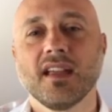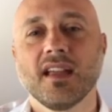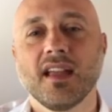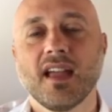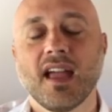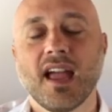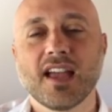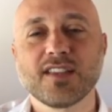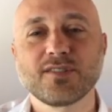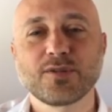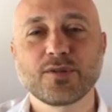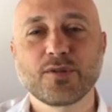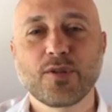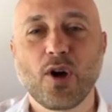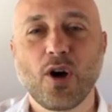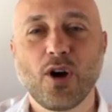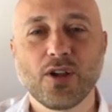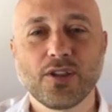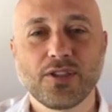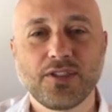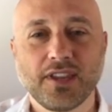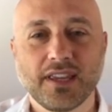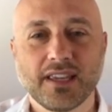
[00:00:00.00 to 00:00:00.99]
As with
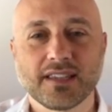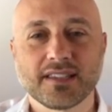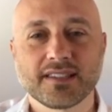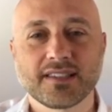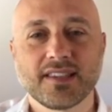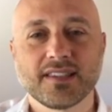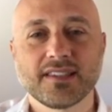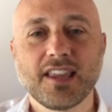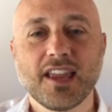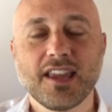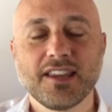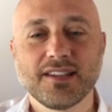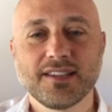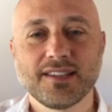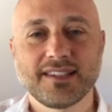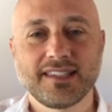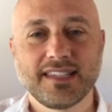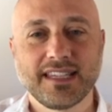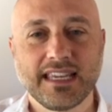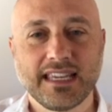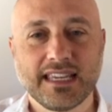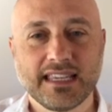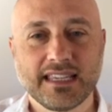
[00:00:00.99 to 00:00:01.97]
all things, the
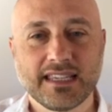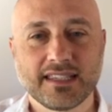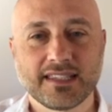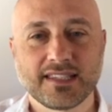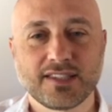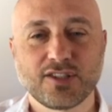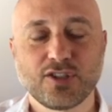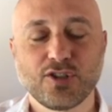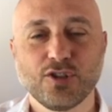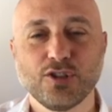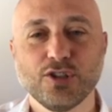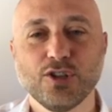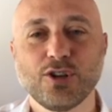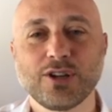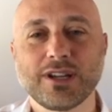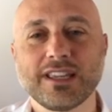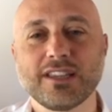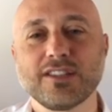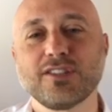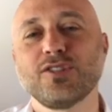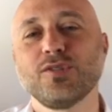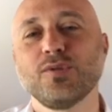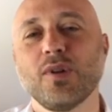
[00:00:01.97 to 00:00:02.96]
tendency is to look
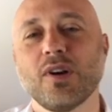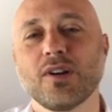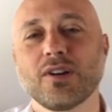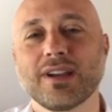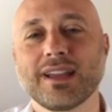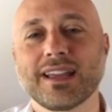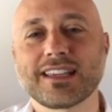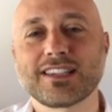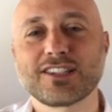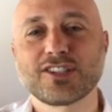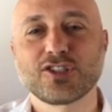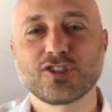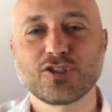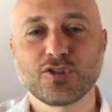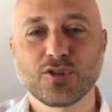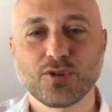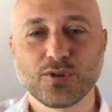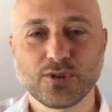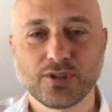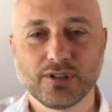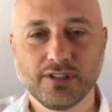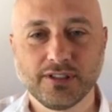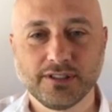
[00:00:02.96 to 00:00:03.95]
into our
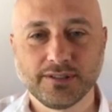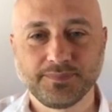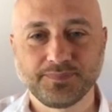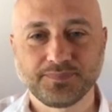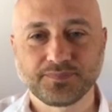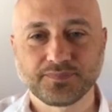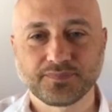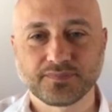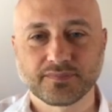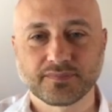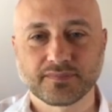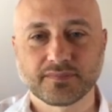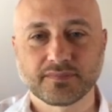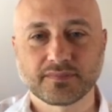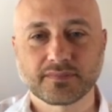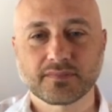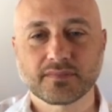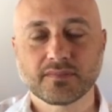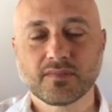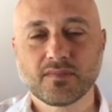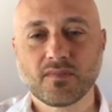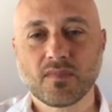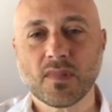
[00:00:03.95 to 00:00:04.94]
external
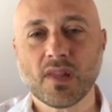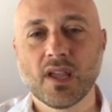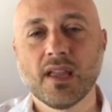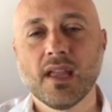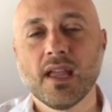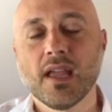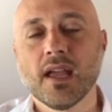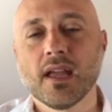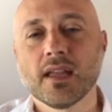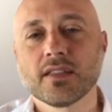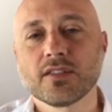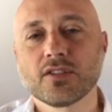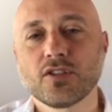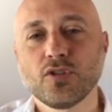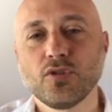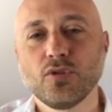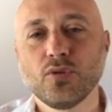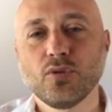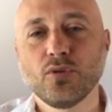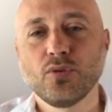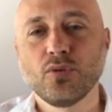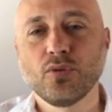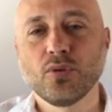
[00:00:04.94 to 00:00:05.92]

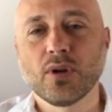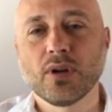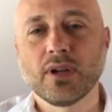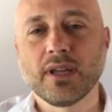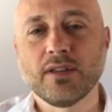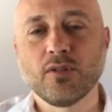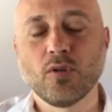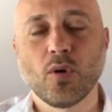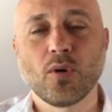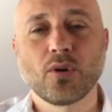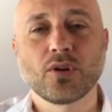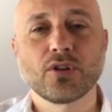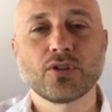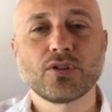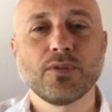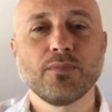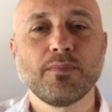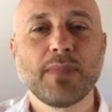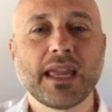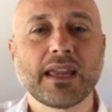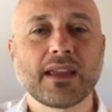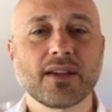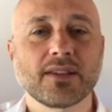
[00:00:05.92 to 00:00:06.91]
in order to
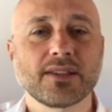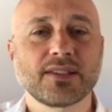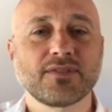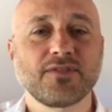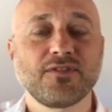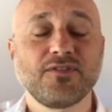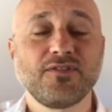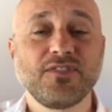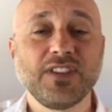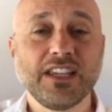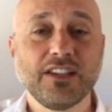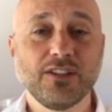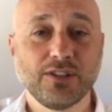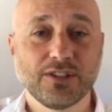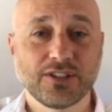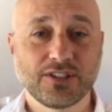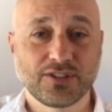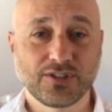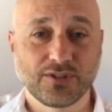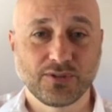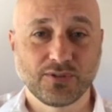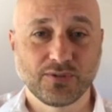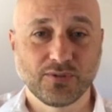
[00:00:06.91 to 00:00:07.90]
make us feel a
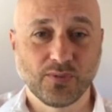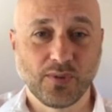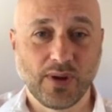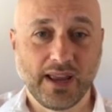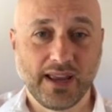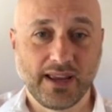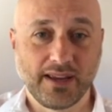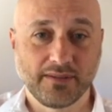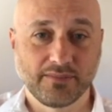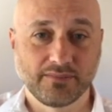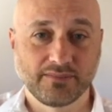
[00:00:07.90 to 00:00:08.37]
certain way.